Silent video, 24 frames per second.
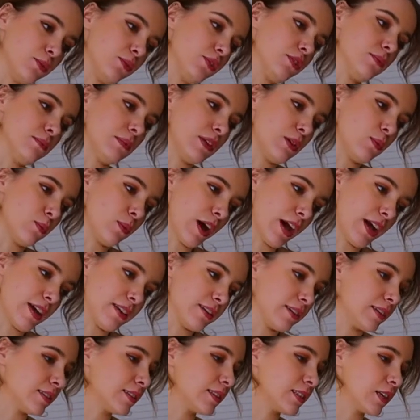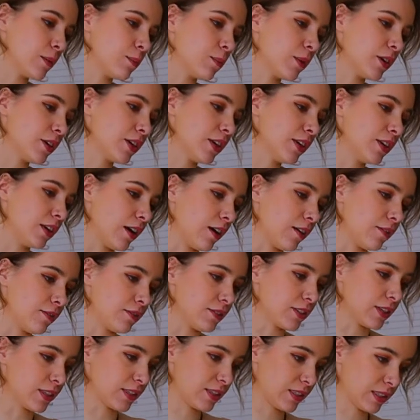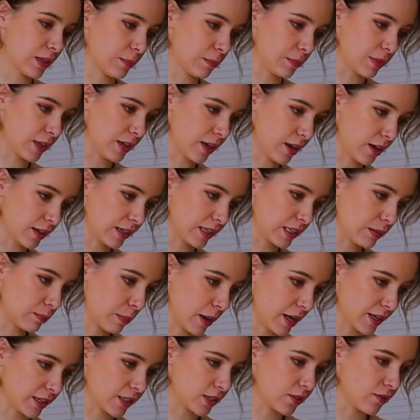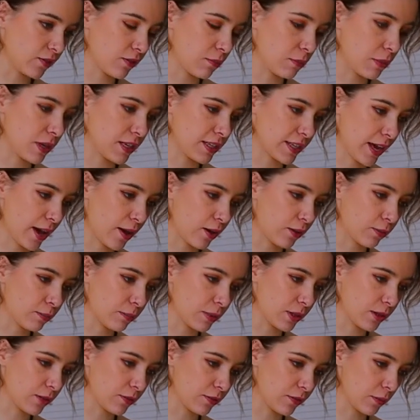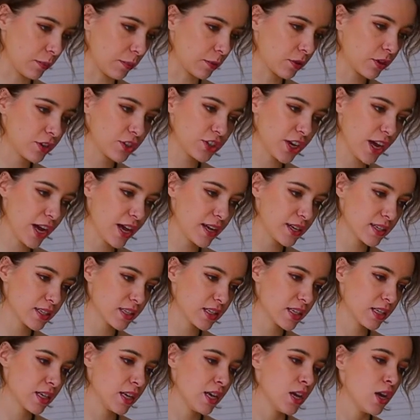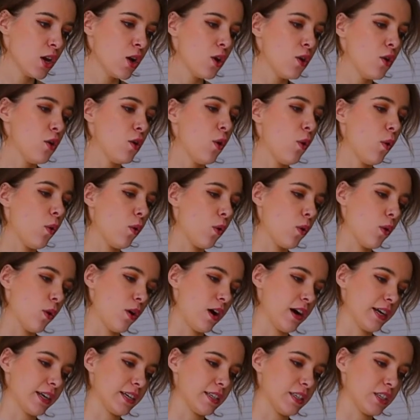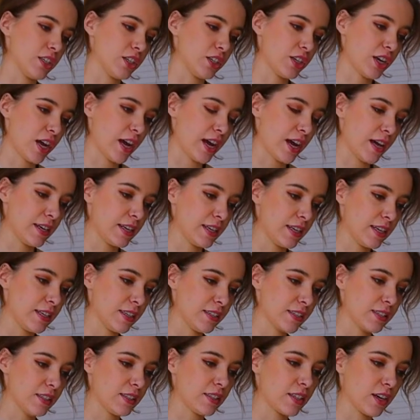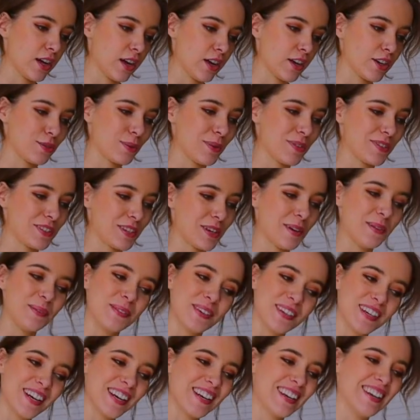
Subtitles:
to me when someone I love does something unexpected for me to help me with a project, or I can share an innocent touch with someone I